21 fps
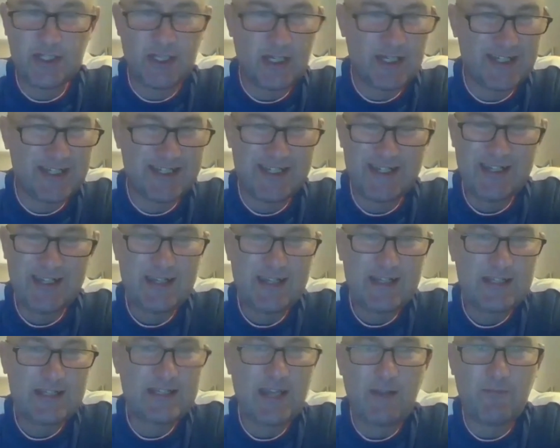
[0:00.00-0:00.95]
6th,
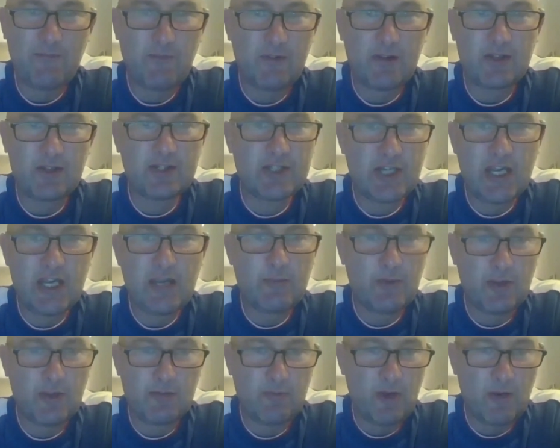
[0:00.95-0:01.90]
7th team
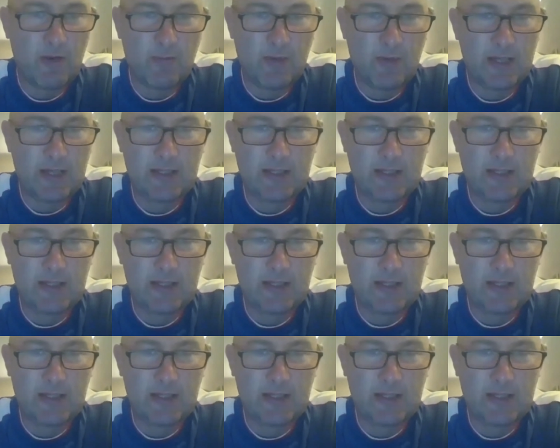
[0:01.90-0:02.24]
at the moment.